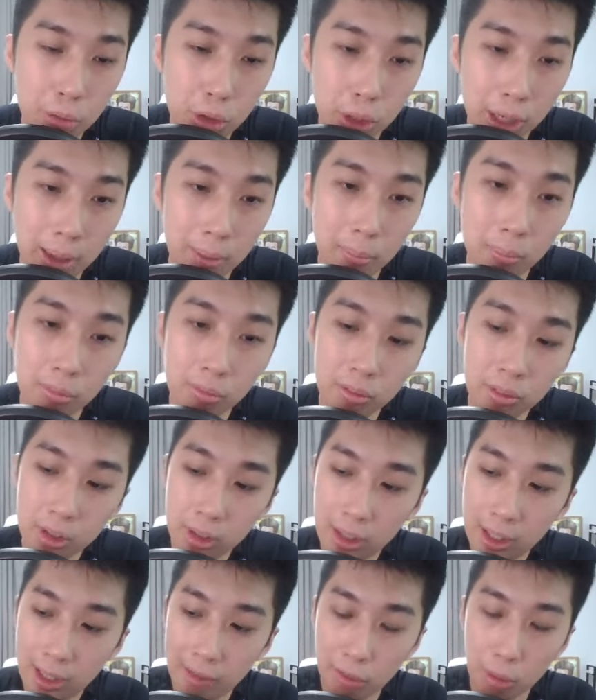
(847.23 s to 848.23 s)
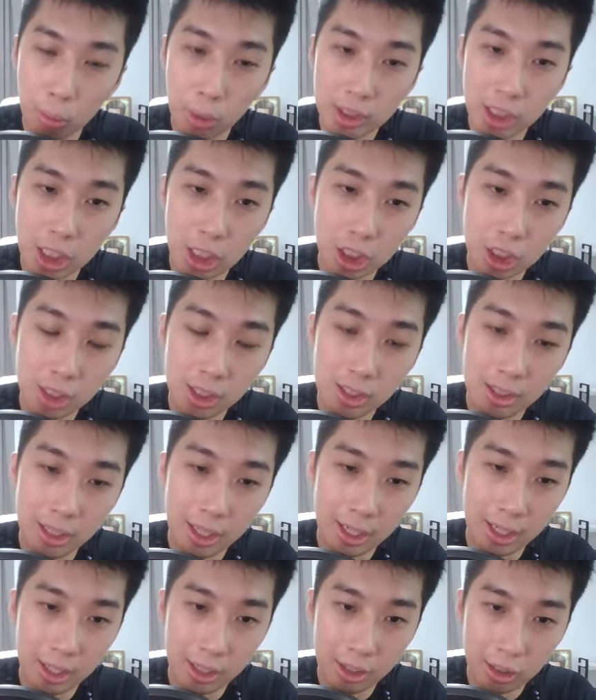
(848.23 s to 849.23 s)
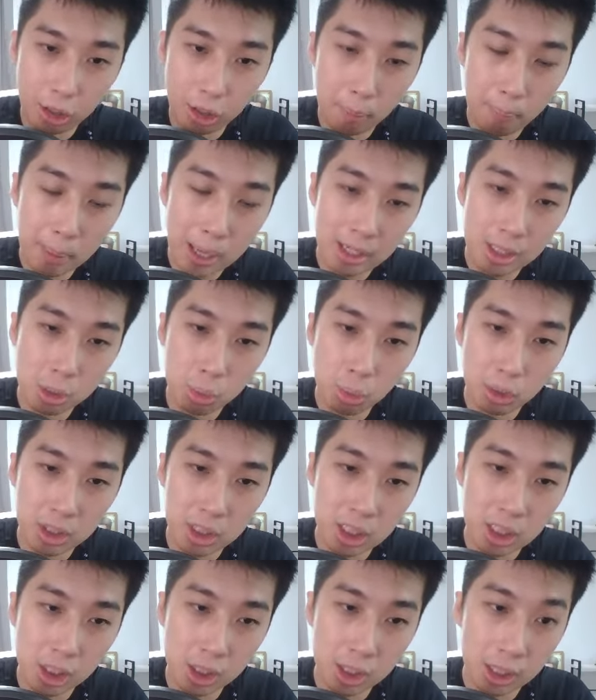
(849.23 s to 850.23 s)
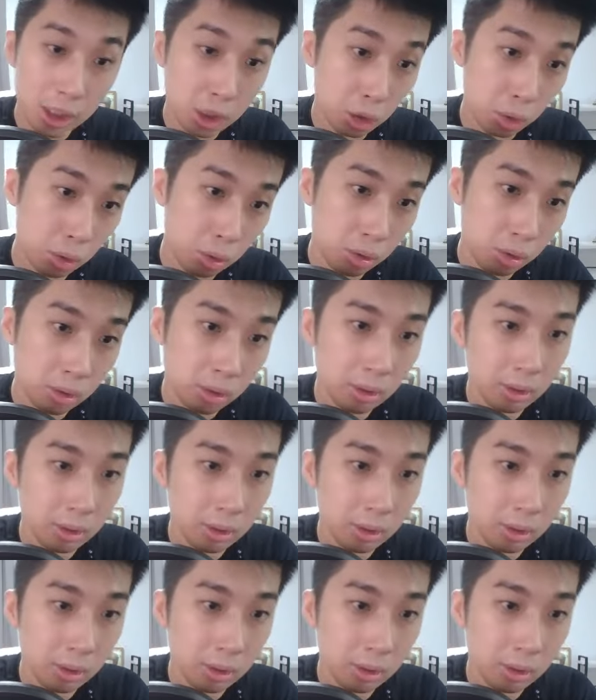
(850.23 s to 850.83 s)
You can have a workstation and your partner's workstation next to you.